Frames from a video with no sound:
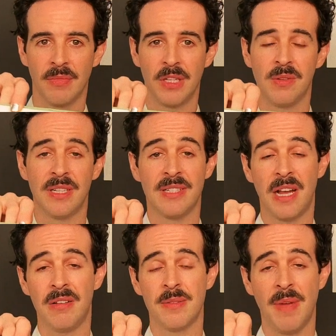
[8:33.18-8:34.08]
You can
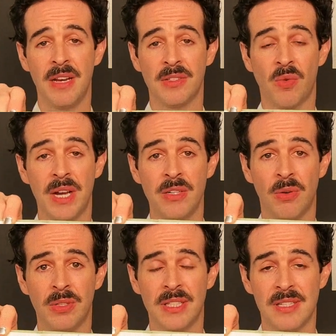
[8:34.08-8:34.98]
tell the man is quite
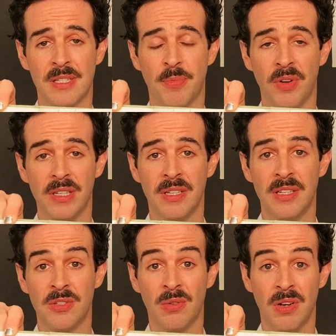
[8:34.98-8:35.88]
old at this point.
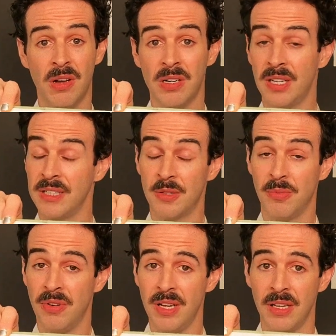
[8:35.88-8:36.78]
He's no longer a little
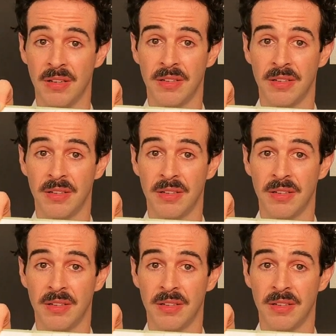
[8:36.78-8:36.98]
boy.